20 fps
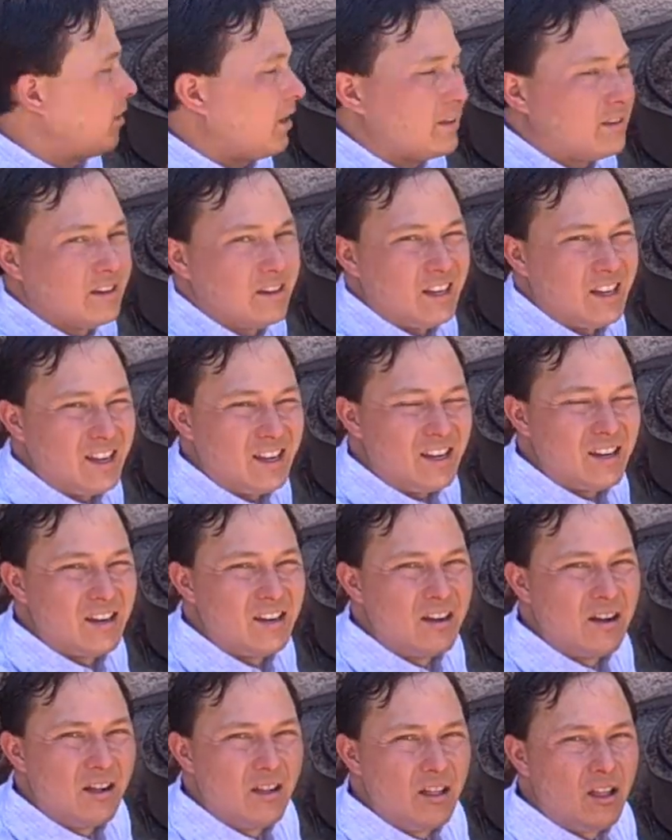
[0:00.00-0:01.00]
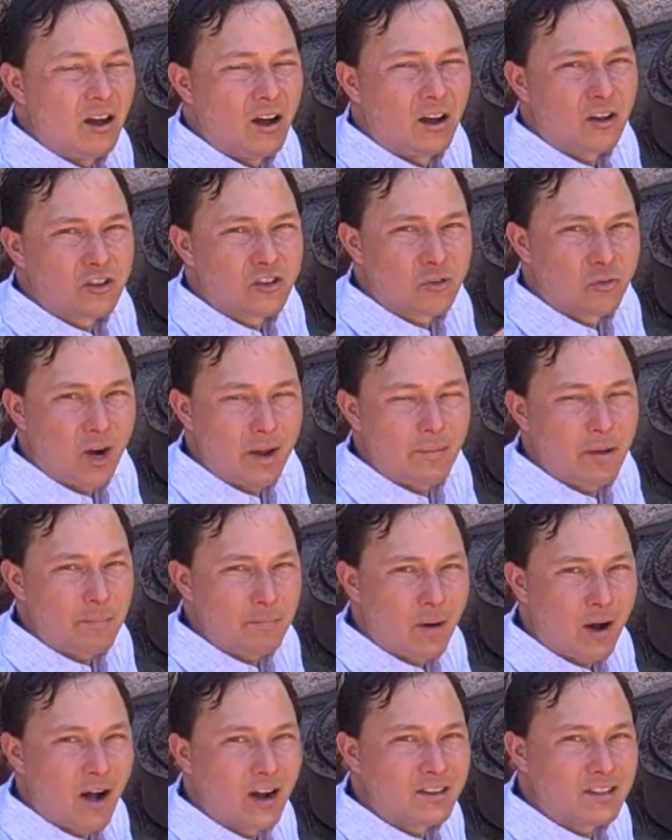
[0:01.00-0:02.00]
were planted in
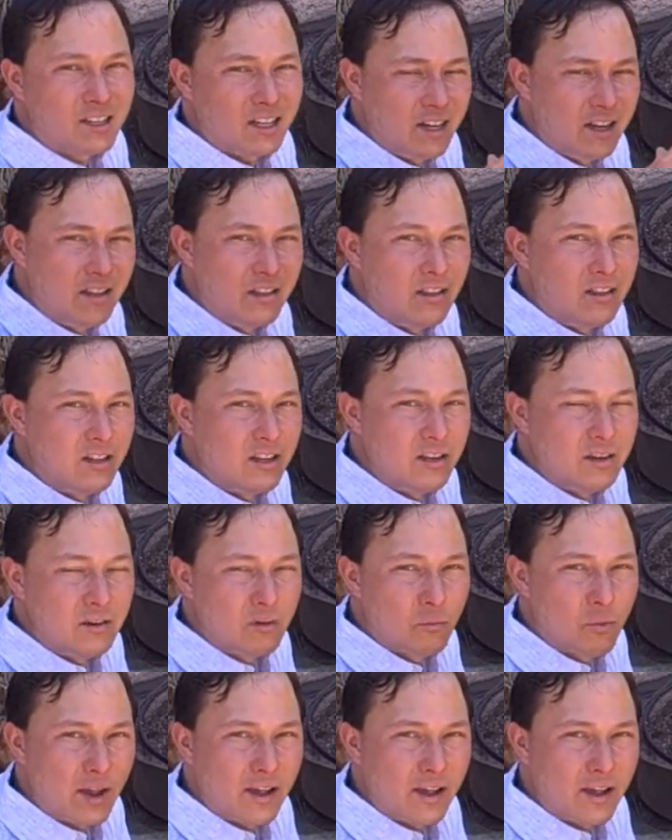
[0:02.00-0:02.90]
ceramic pots in the